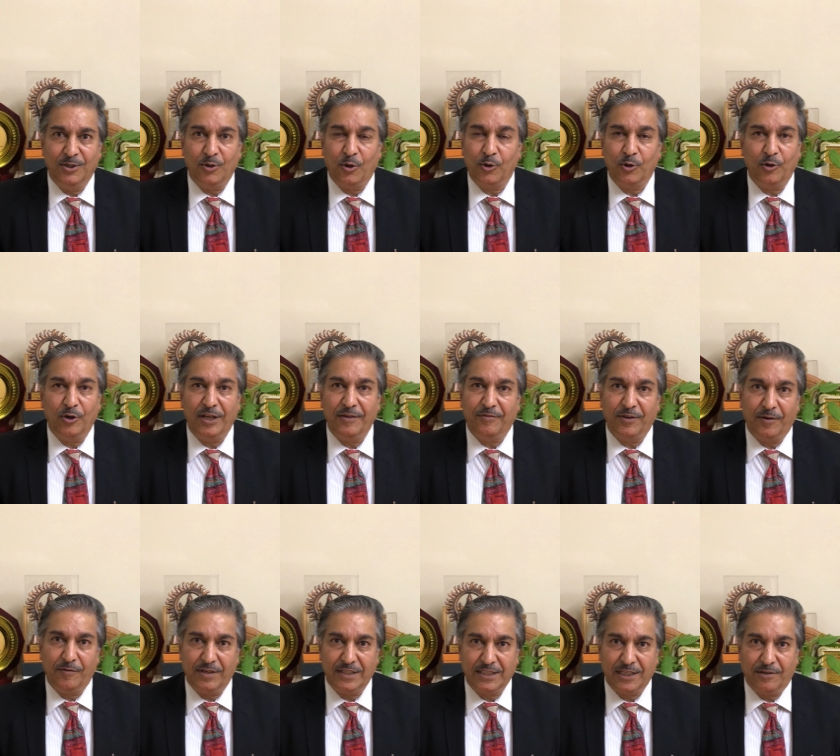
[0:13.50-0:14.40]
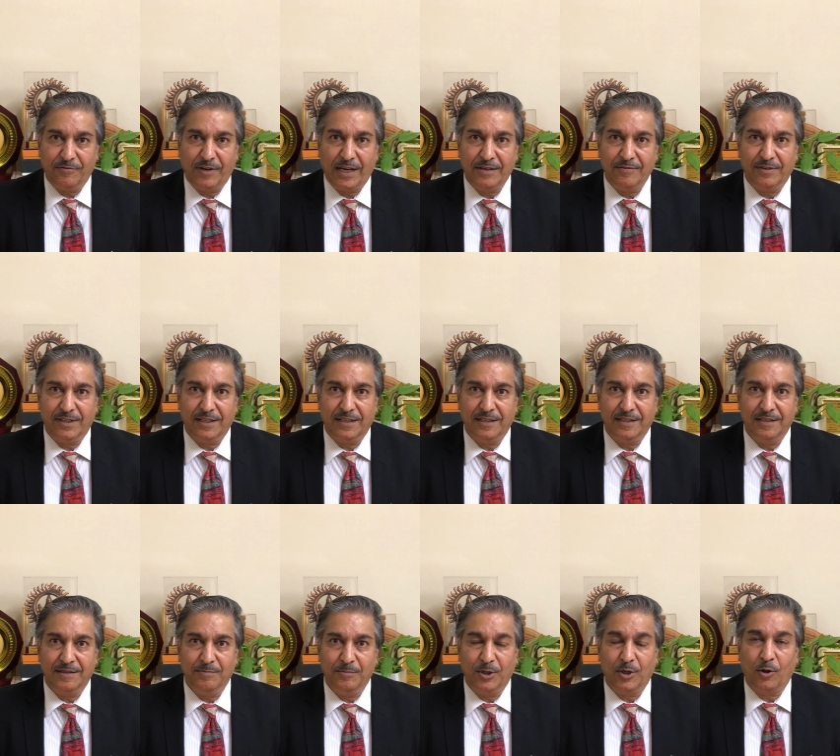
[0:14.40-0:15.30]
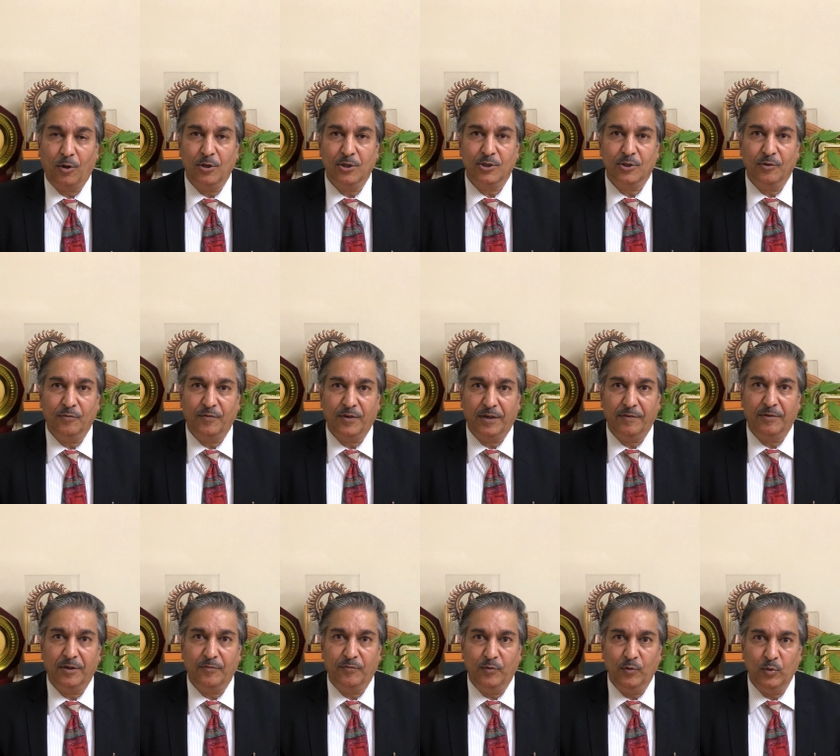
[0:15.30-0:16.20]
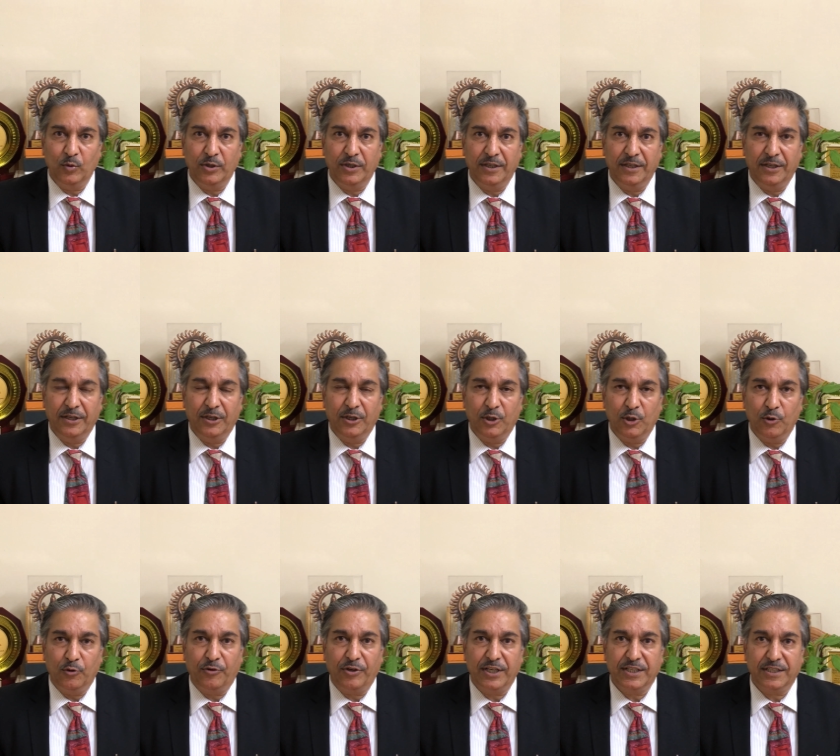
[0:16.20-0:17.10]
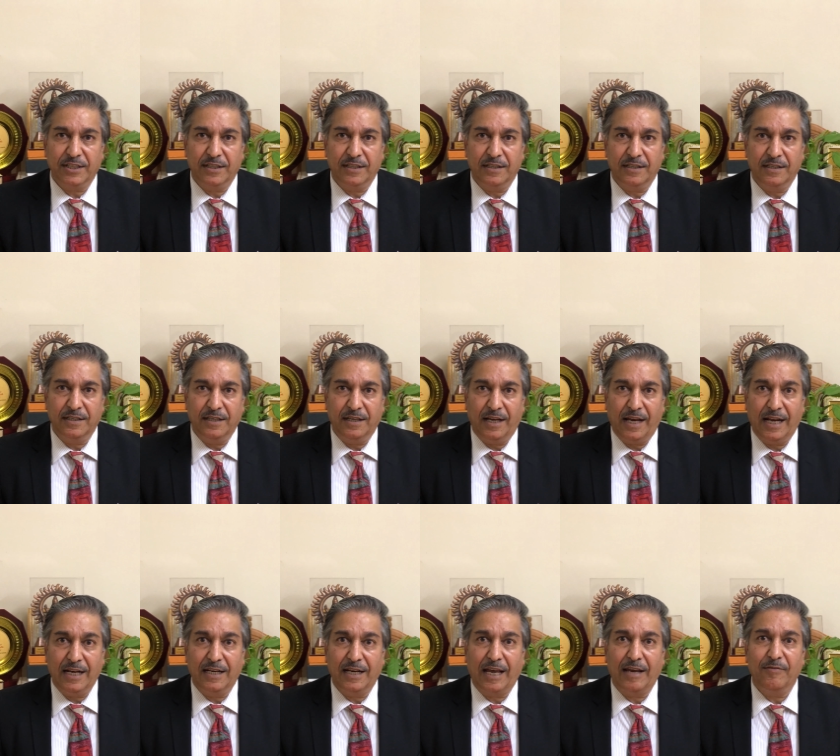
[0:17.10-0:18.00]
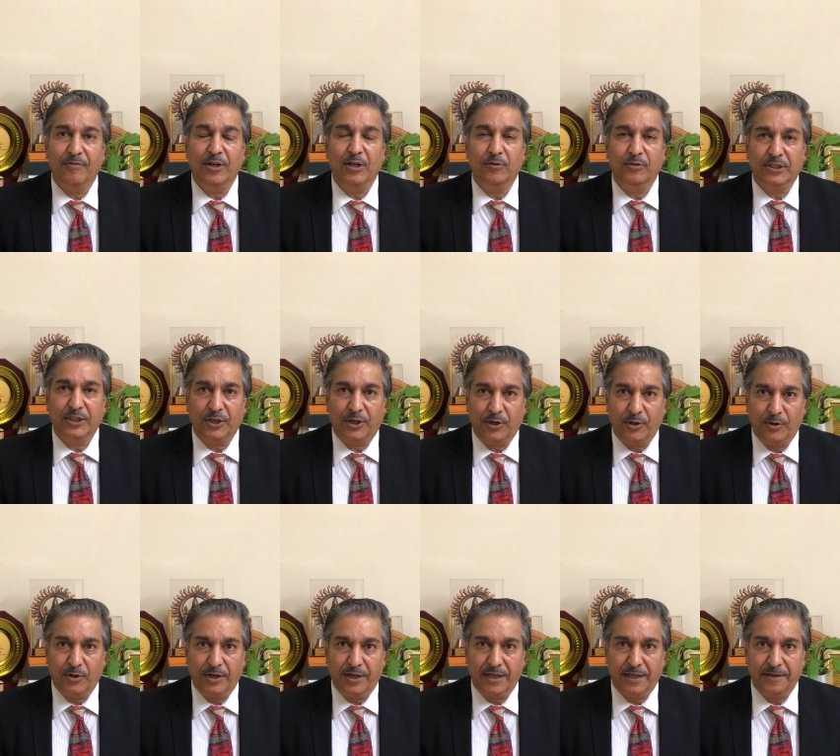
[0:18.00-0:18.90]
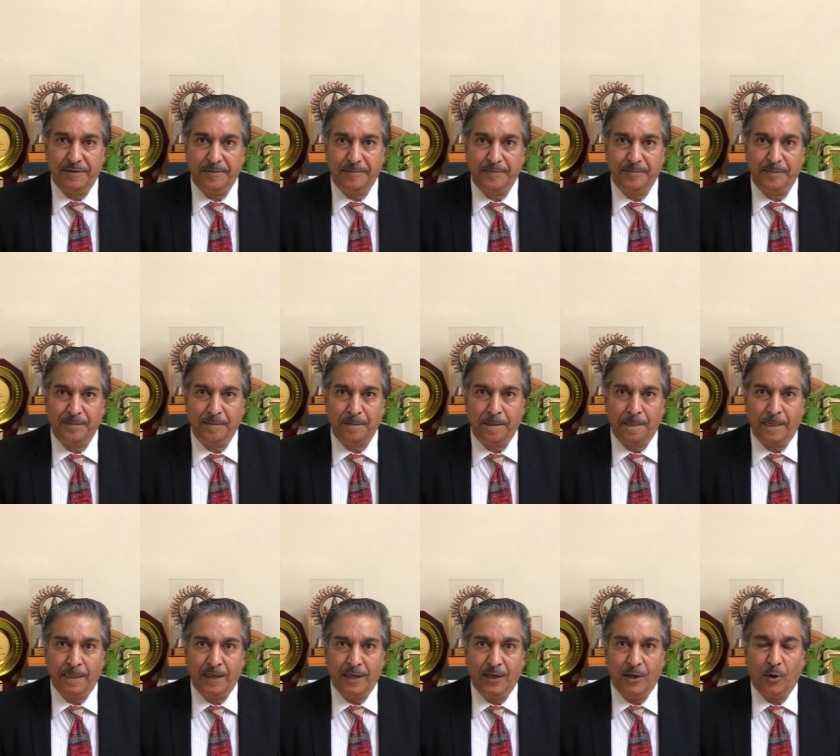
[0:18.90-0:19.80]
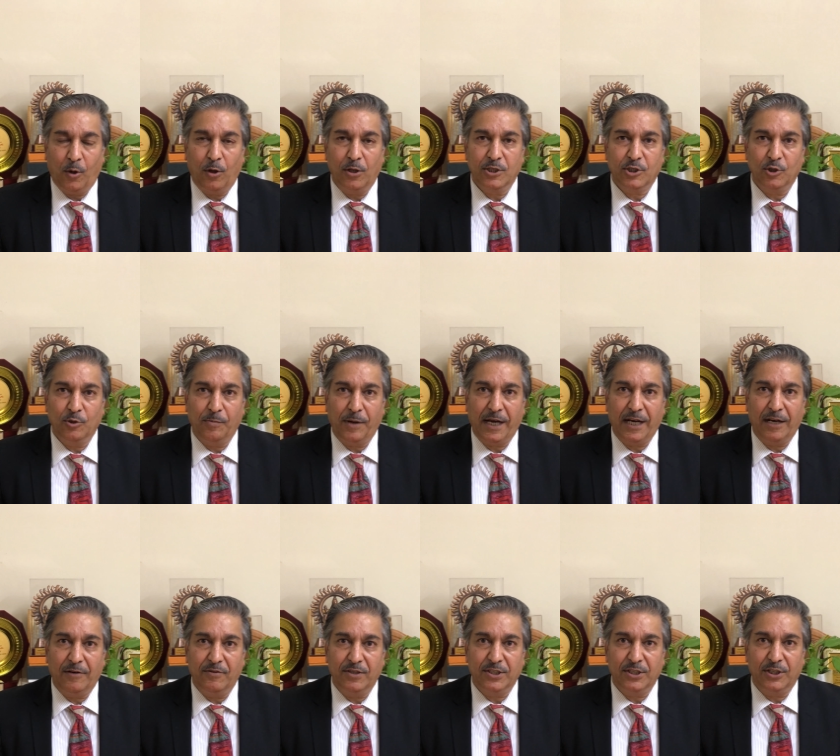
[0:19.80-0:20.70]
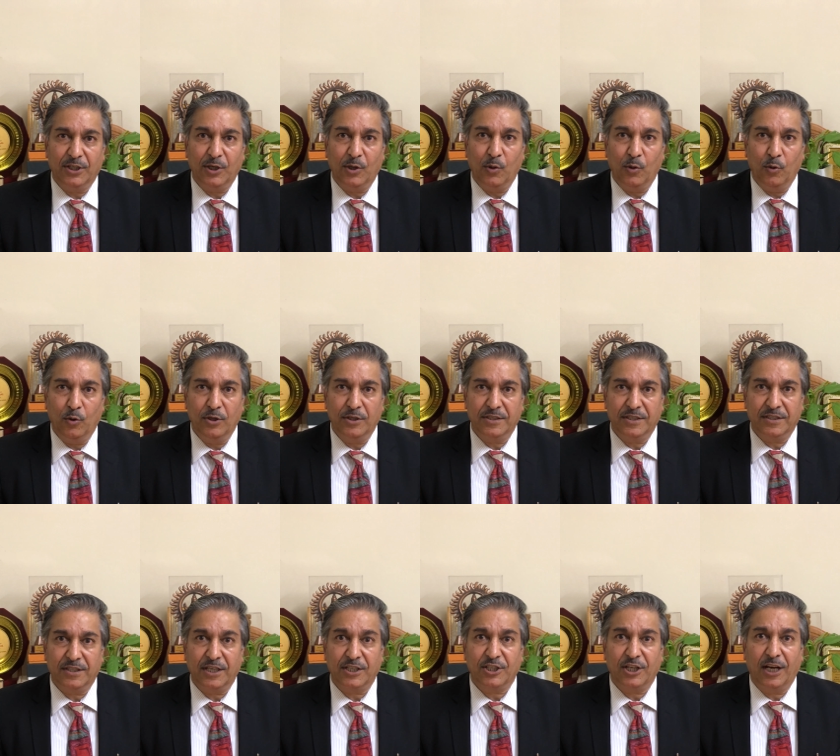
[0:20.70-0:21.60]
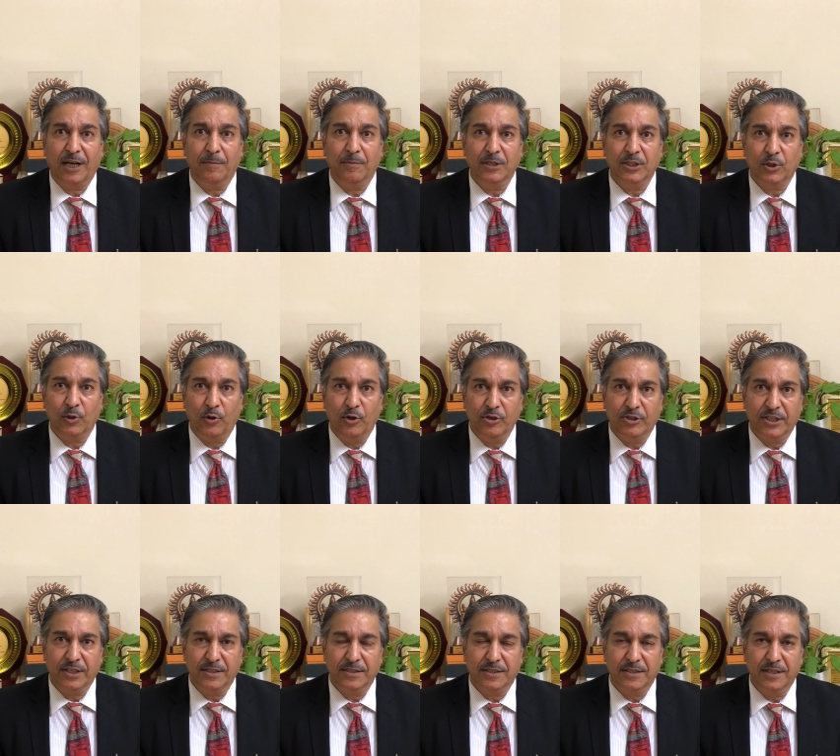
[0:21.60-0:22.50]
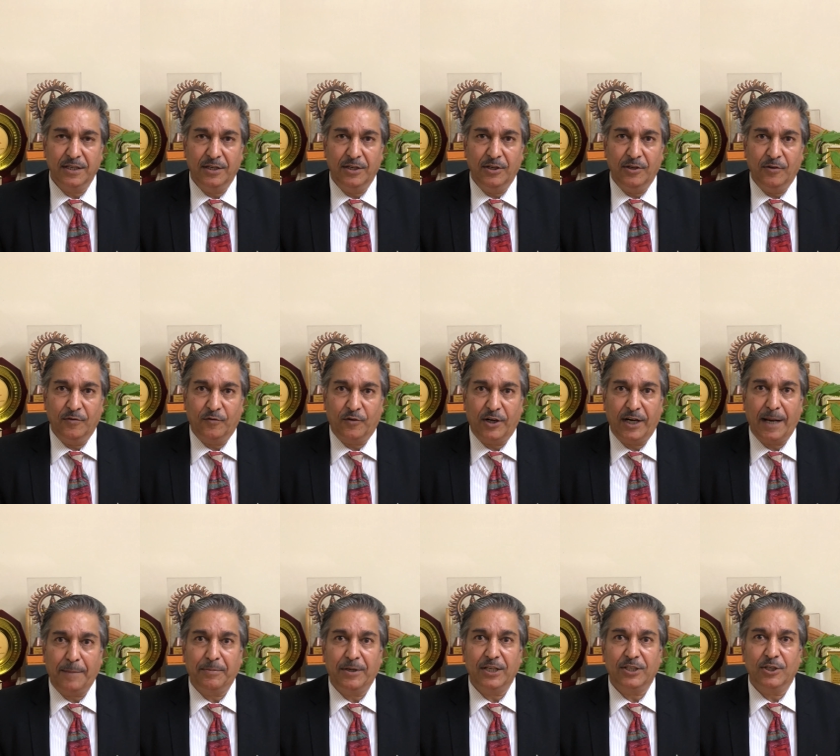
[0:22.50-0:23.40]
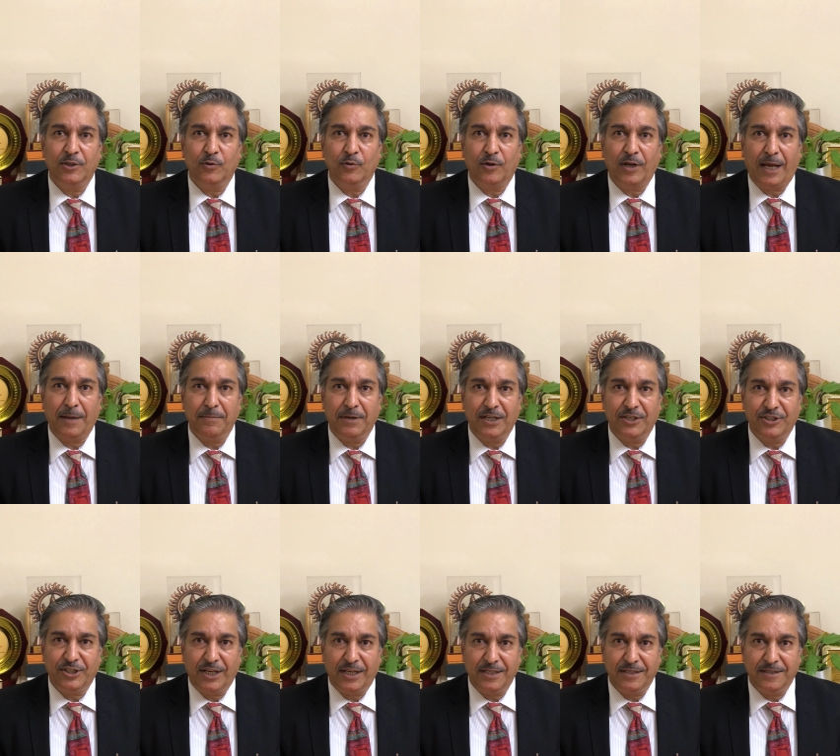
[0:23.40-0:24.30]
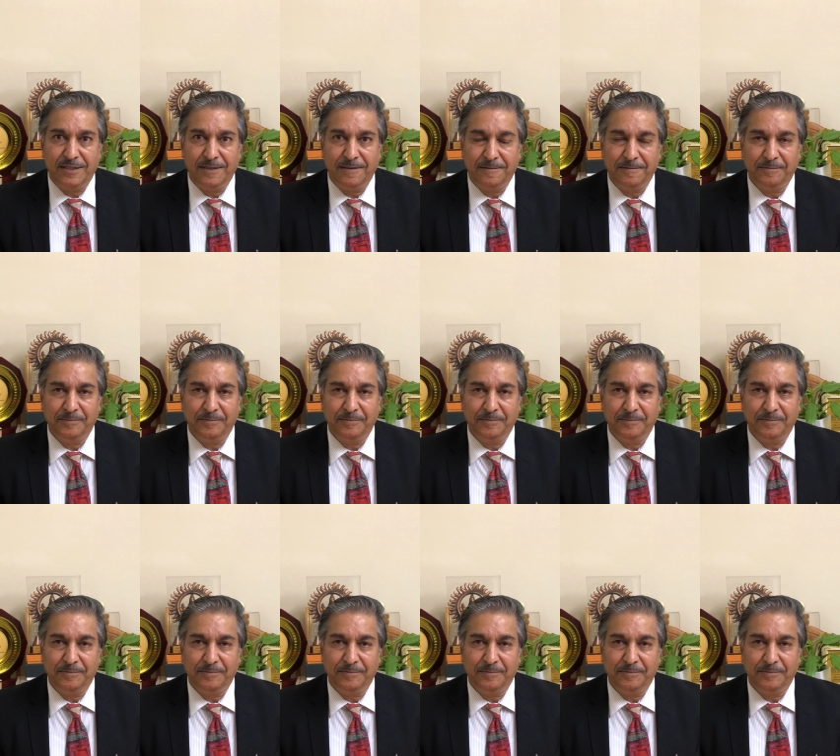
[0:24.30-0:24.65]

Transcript: not only for our survival, but also for our food, nutrition, and livelihood security. Also, biodiversity holds sustainable solutions for adaptation to climate change.